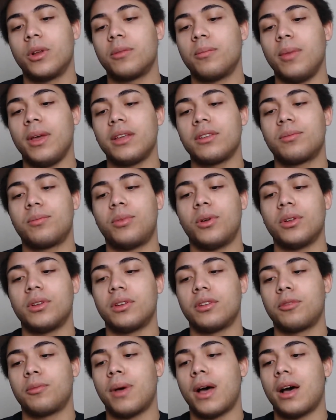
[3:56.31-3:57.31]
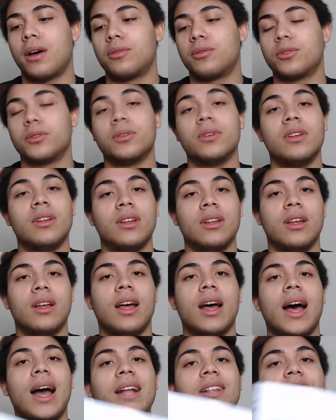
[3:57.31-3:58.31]
makes protest powerful.
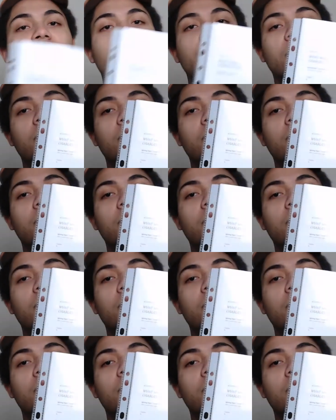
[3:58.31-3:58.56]
I do not